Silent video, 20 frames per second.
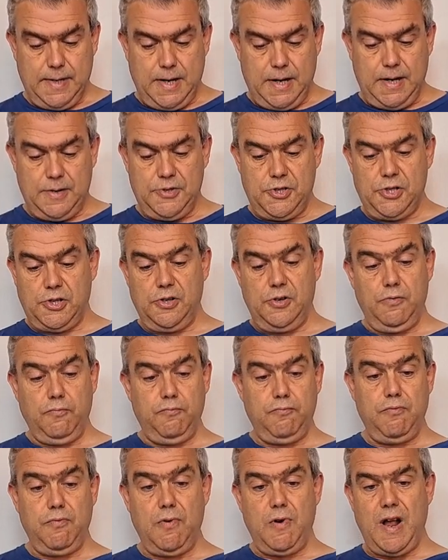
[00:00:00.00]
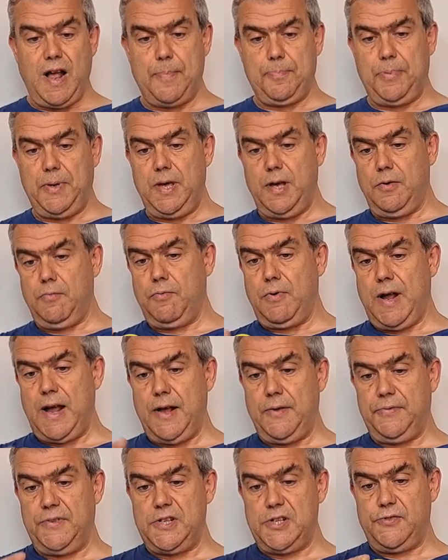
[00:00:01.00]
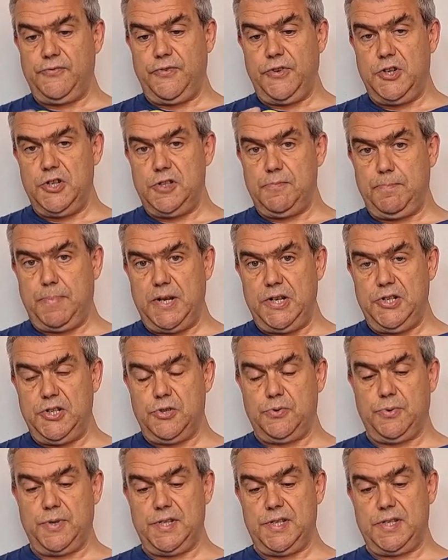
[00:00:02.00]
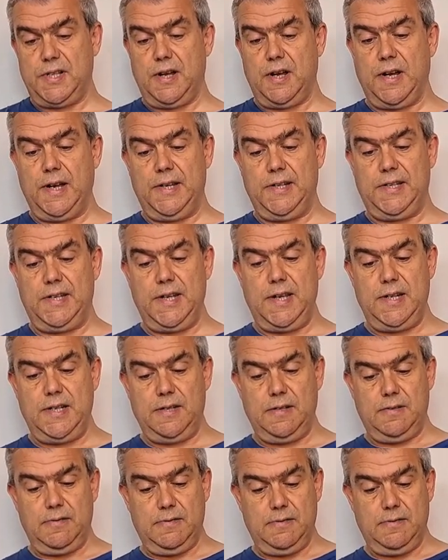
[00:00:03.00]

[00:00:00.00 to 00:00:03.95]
I'm just going to wrap it around this first pinch twist that I did.